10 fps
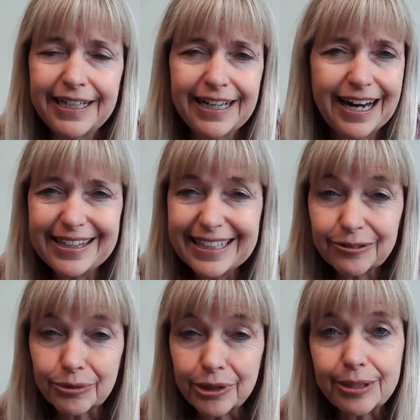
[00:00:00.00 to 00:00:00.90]
I think
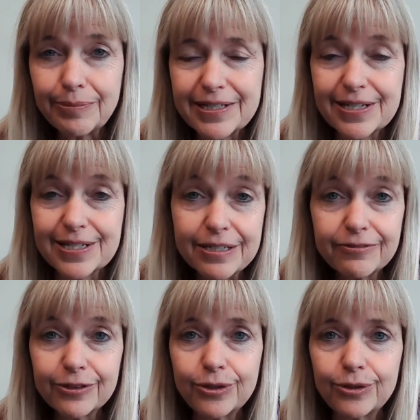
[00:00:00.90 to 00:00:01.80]
it really makes it
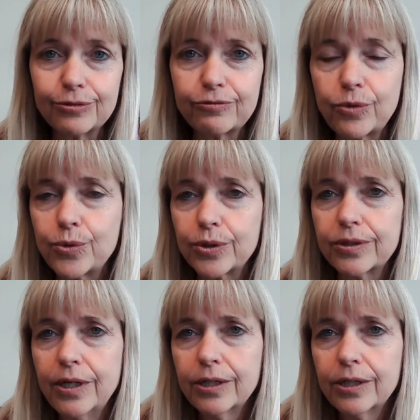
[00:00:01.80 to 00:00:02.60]
difficult for